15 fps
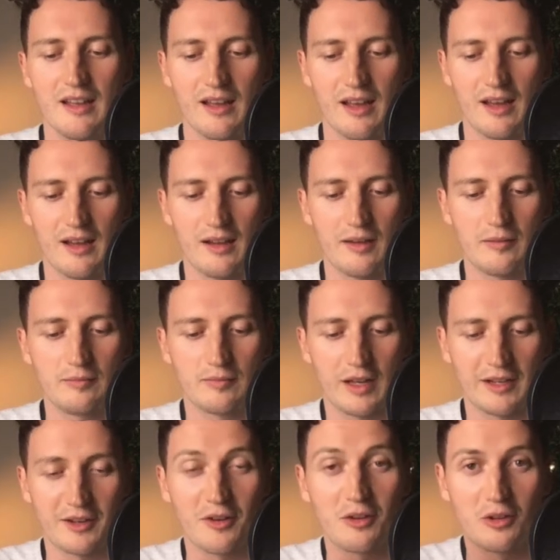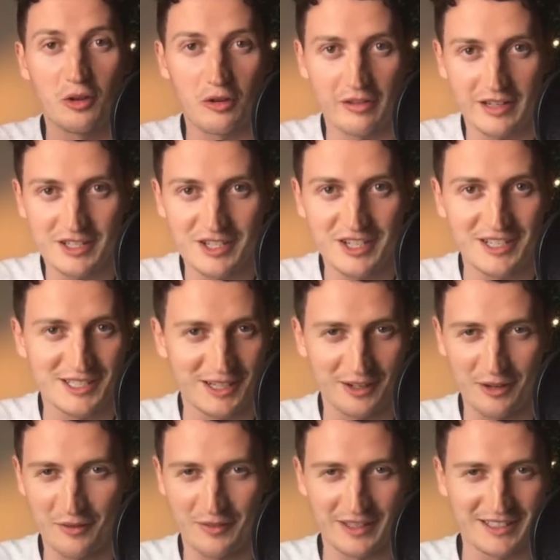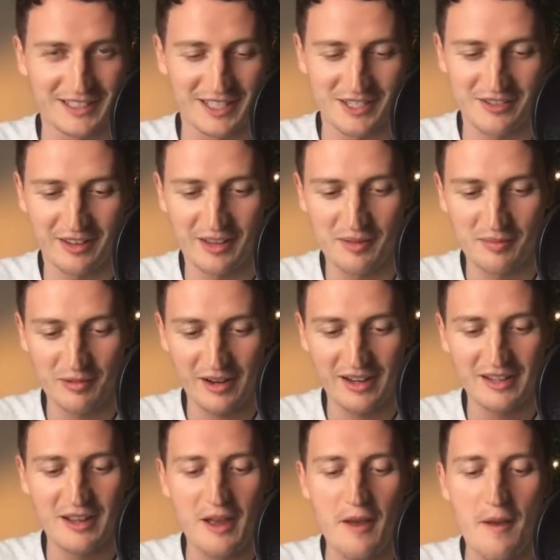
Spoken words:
I don't know, Gloria Jeans. I don't know if that's an Australian brand,